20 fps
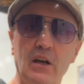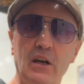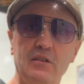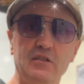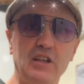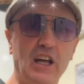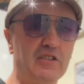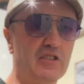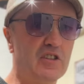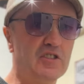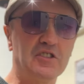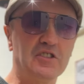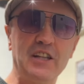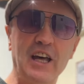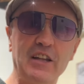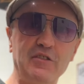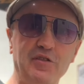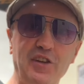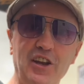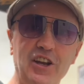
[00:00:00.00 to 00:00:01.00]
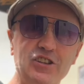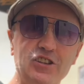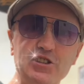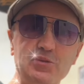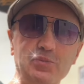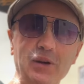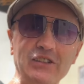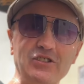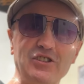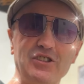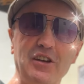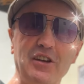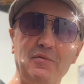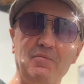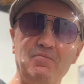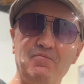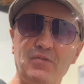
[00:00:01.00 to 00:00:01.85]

That is not very expensive.